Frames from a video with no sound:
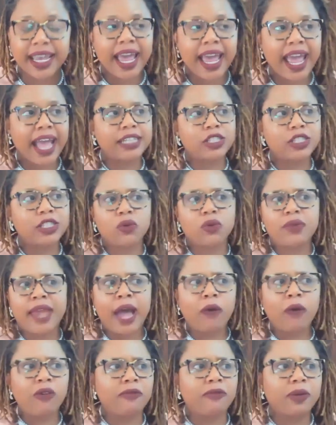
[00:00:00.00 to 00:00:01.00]
And so now
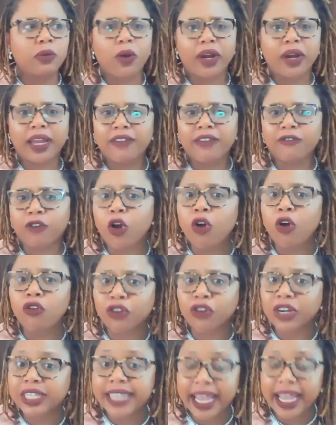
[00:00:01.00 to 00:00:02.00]
we've been working for
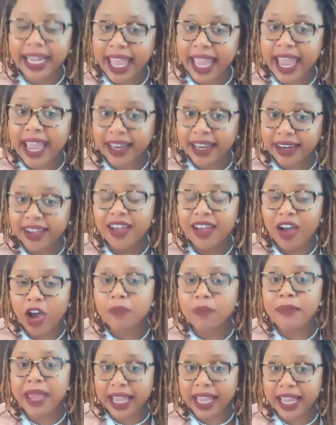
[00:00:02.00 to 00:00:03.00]
over a decade on
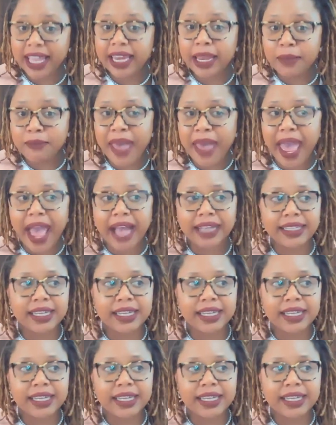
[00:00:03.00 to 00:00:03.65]
making an impact.